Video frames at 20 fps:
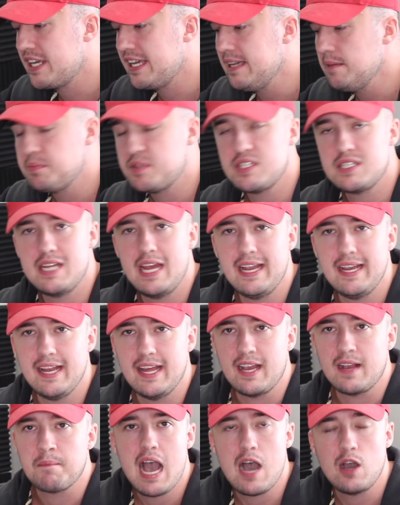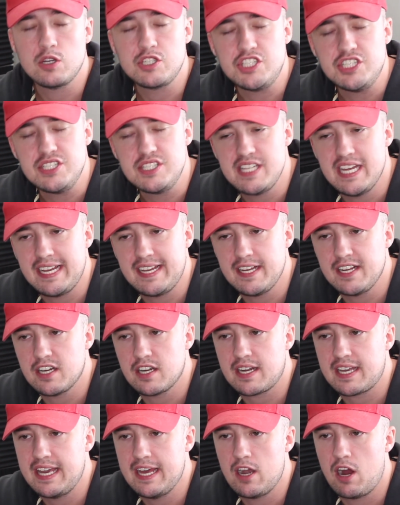keeps stating how she's taking
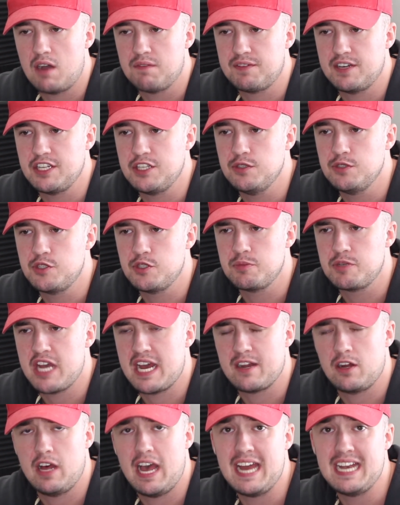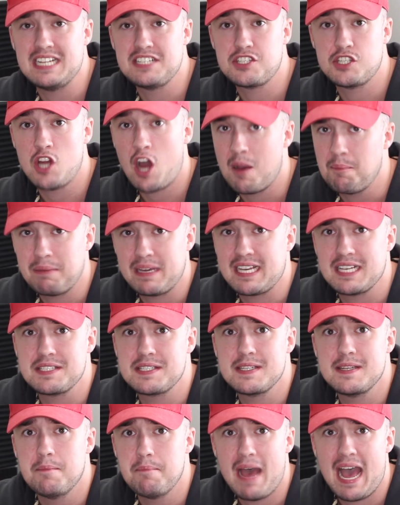her kid off her YouTube channel and it's not
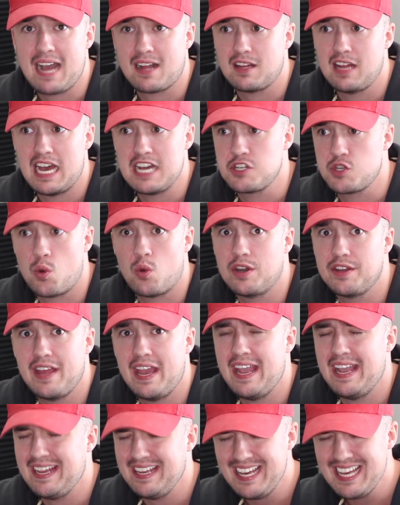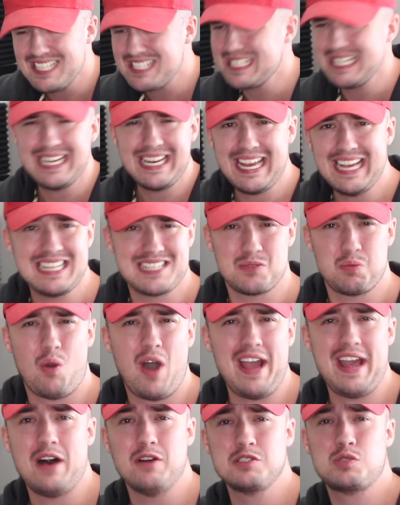because of the backlash or the hate. Yes, it is.
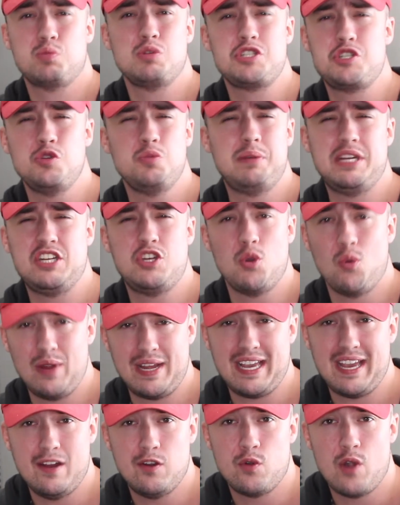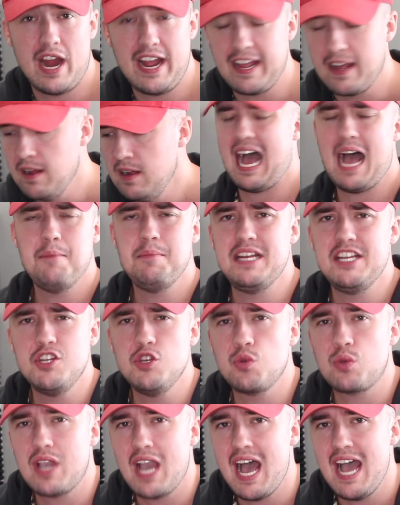Why else would you be doing it, right? I mean,
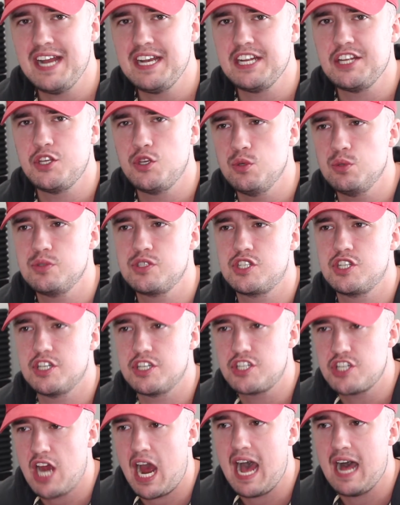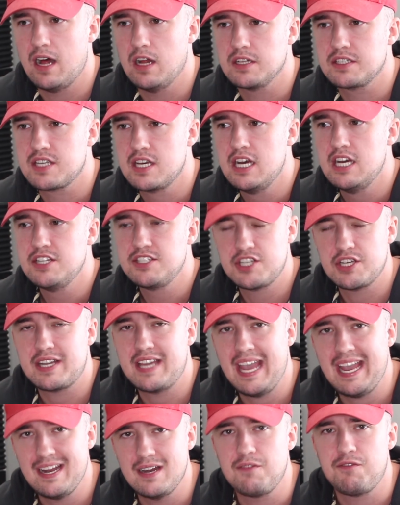you kind of use your child to
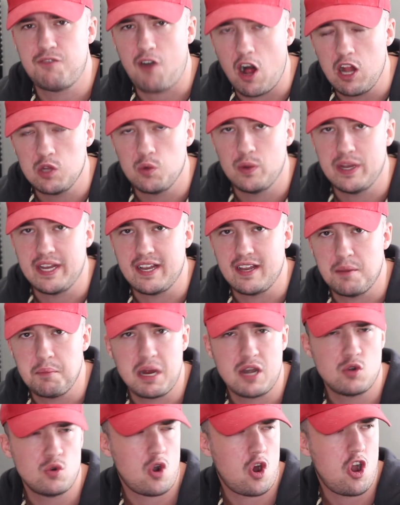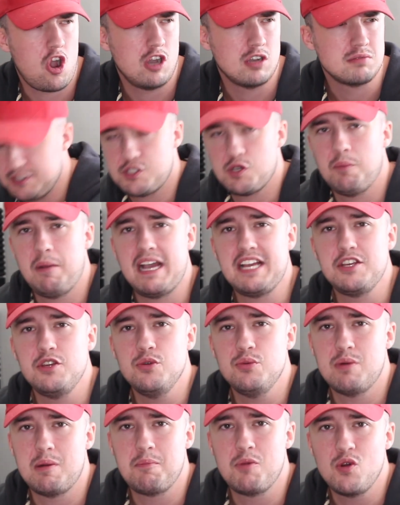gain a following. Am I wrong? So by
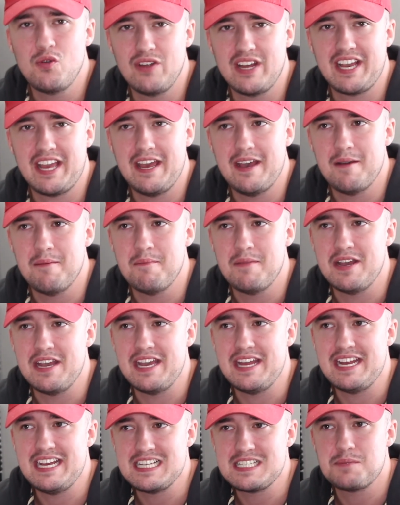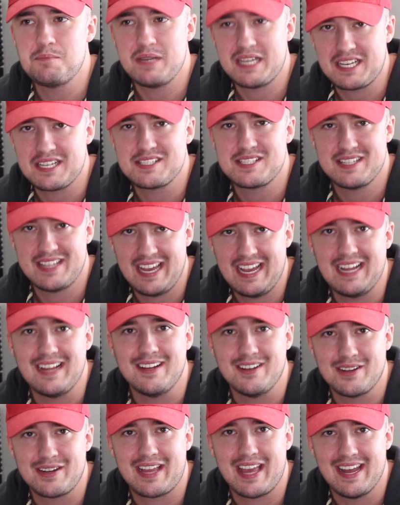you removing him, it is because of the hate
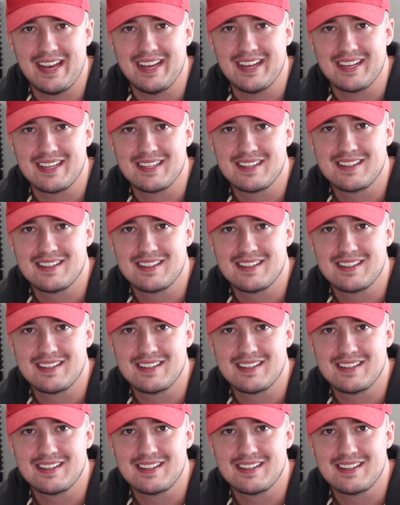you're getting.